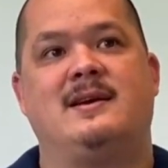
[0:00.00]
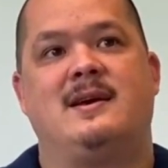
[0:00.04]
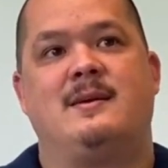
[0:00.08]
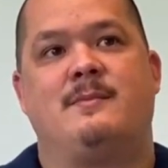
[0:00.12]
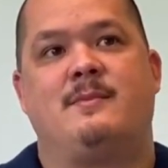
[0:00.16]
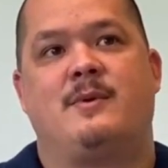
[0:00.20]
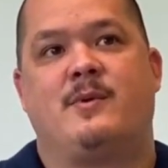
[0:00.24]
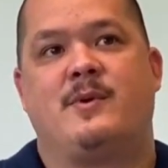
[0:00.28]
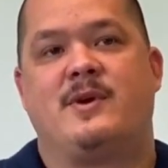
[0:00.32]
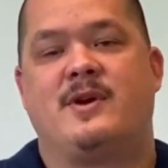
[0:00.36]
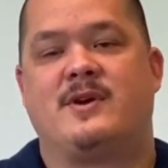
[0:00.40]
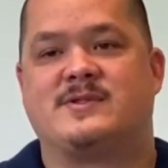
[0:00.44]

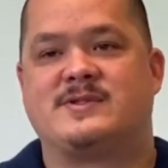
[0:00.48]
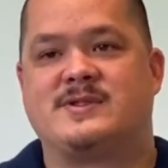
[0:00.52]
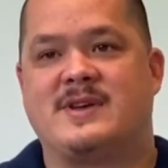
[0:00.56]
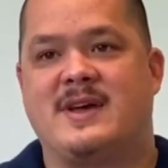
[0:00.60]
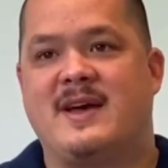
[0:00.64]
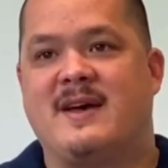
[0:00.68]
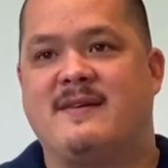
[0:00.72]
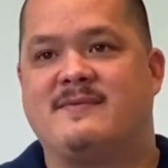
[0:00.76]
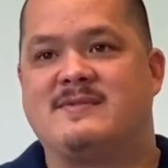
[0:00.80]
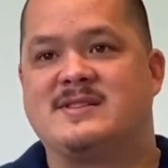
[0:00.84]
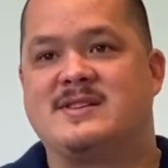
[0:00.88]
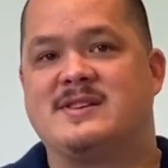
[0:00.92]
but we also
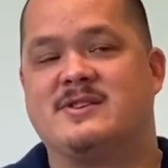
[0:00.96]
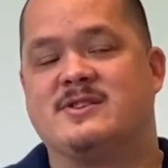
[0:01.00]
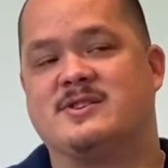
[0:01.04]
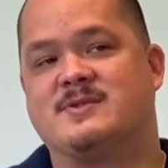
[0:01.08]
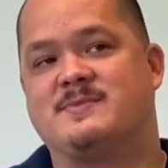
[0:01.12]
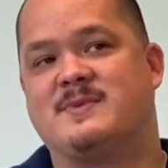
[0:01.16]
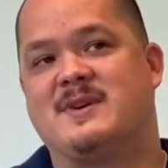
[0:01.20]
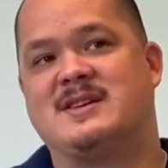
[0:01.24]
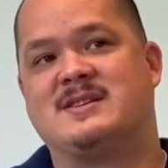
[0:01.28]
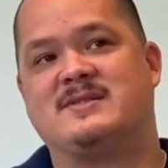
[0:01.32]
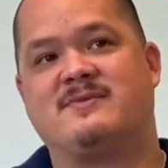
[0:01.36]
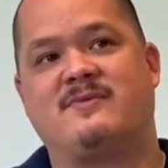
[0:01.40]
have
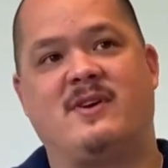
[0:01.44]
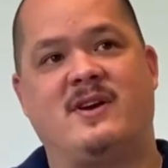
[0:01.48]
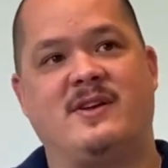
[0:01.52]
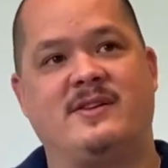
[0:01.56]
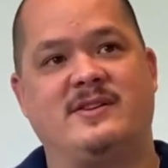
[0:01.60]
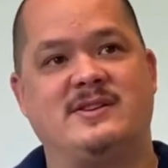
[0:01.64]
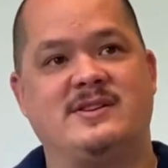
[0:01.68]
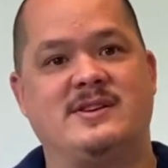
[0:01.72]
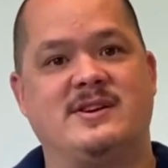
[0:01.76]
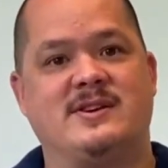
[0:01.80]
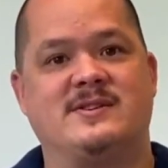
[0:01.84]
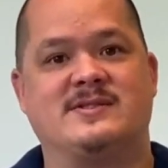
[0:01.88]
skills-based
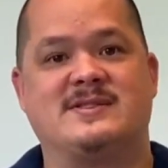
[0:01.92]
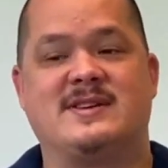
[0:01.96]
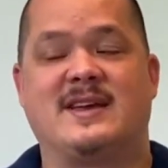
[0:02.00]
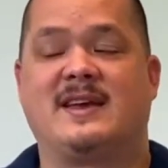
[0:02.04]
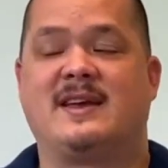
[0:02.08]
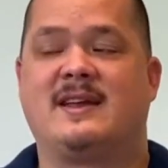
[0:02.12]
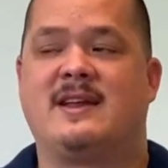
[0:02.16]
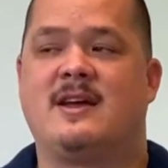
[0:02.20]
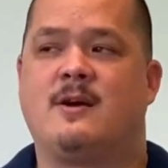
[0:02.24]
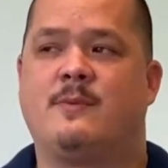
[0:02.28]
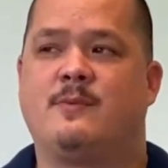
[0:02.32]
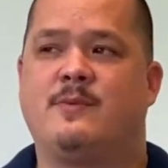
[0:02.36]
volunteers that can
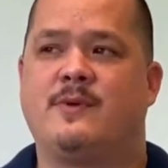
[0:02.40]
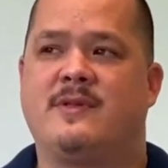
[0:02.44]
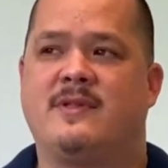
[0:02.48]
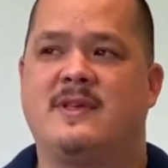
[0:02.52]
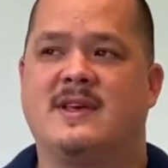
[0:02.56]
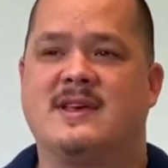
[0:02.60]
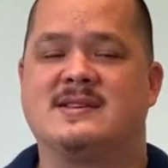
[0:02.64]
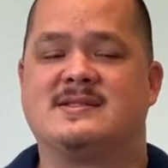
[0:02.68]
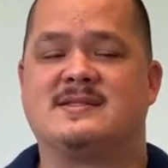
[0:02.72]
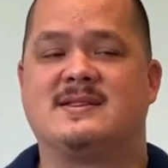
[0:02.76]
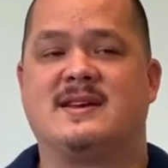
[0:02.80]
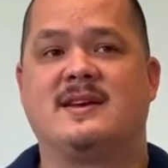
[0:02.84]
help with
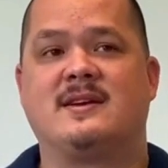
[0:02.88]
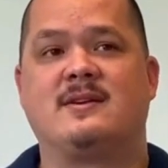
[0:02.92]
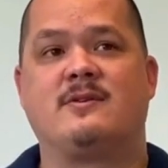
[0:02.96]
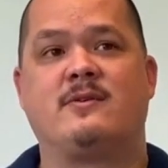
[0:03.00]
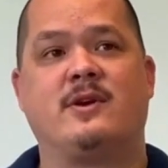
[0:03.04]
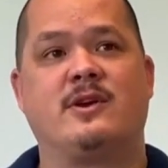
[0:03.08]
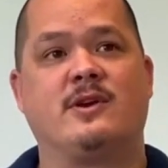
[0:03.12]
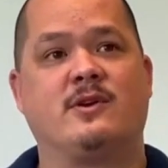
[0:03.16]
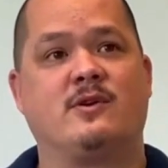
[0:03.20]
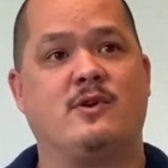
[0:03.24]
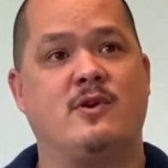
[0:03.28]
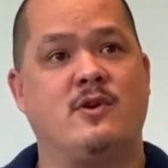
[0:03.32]
things like
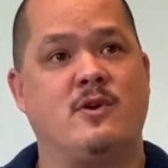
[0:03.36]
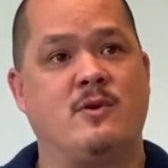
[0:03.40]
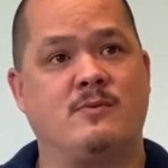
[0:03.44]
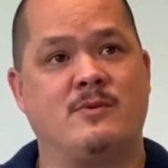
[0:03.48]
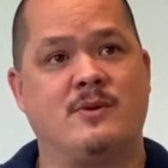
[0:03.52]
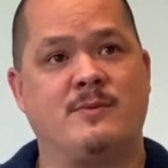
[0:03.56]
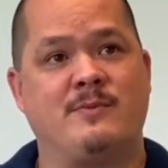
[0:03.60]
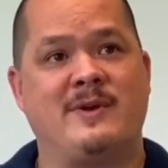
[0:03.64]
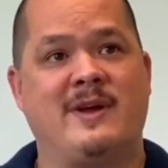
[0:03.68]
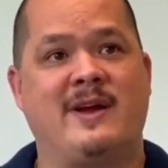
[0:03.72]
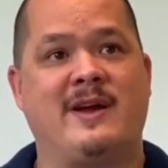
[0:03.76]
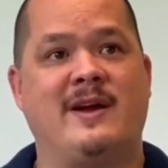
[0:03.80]
critical home
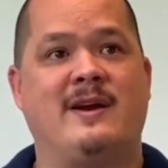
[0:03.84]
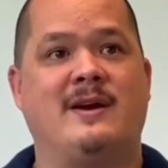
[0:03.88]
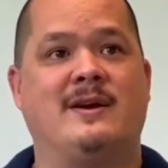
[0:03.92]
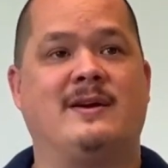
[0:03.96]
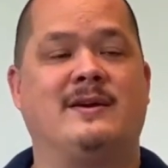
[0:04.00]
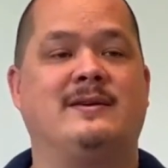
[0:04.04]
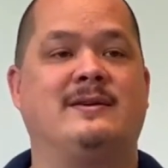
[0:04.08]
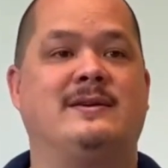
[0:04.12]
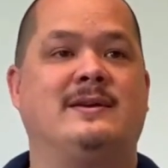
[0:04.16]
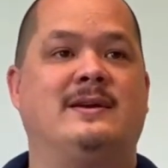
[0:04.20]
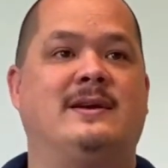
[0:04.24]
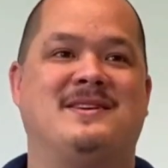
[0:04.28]
repair,
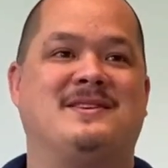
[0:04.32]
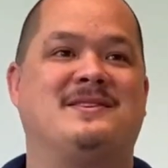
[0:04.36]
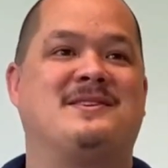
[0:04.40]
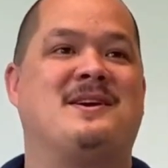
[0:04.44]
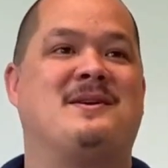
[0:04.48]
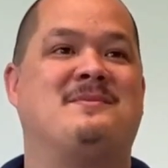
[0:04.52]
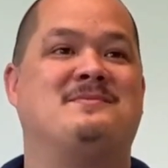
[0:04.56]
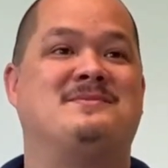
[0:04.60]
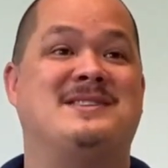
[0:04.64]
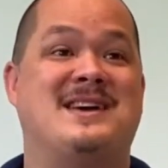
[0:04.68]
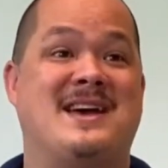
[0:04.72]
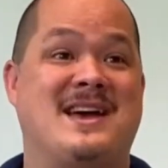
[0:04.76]
income
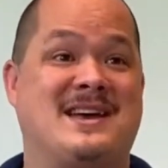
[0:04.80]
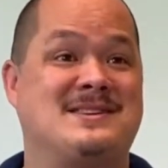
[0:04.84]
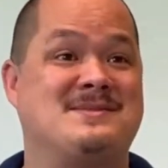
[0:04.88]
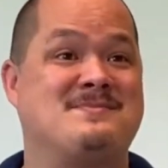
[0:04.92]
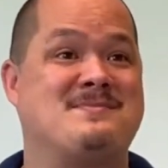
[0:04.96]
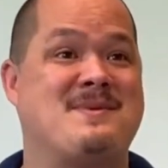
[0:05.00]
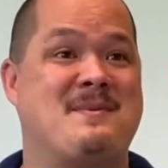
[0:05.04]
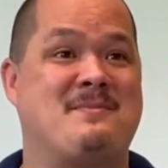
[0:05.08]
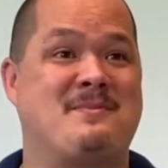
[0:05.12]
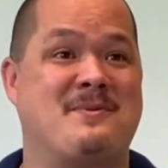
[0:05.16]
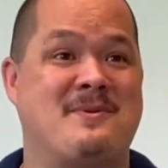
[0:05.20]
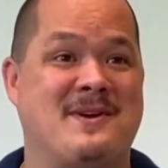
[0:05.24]
tax
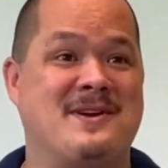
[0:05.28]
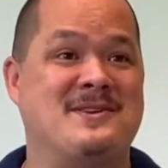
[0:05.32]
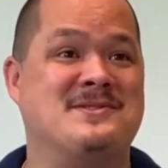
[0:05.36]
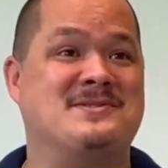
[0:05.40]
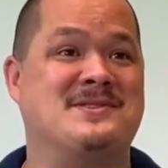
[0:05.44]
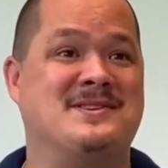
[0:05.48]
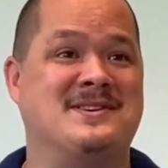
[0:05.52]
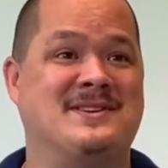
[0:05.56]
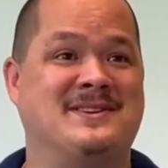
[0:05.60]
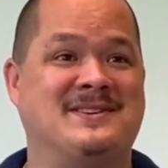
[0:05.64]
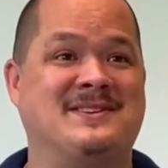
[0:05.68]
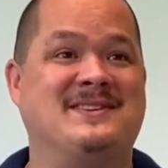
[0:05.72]

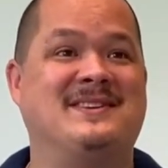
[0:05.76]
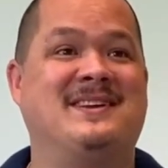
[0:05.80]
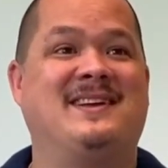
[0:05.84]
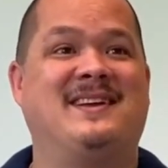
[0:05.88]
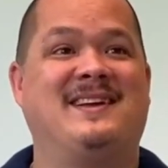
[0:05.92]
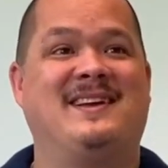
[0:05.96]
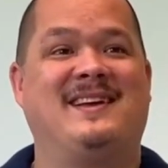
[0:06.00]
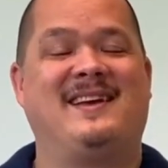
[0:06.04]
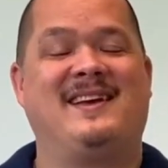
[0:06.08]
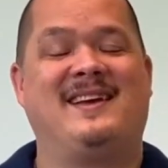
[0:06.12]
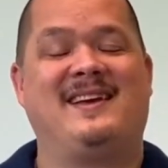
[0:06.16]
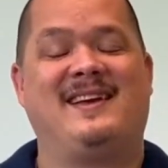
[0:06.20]
preparation,
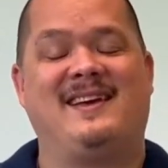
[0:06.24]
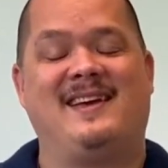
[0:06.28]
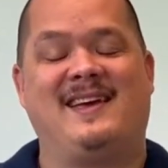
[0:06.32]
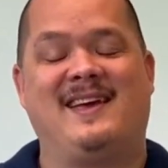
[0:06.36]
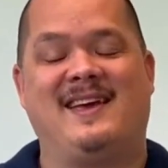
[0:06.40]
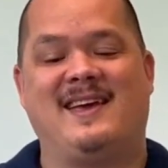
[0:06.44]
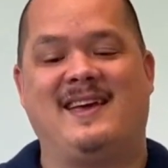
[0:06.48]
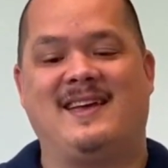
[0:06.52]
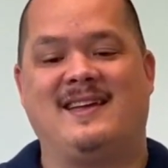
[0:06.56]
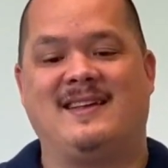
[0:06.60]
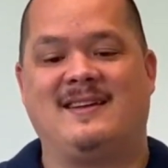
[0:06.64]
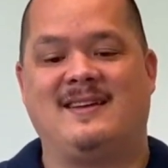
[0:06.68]

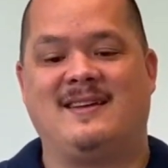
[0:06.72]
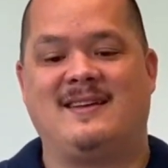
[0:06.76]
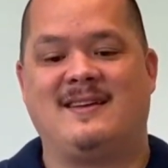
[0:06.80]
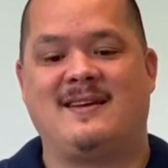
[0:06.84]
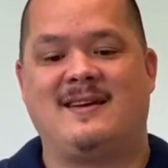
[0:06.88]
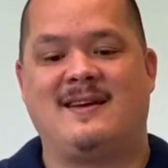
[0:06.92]
and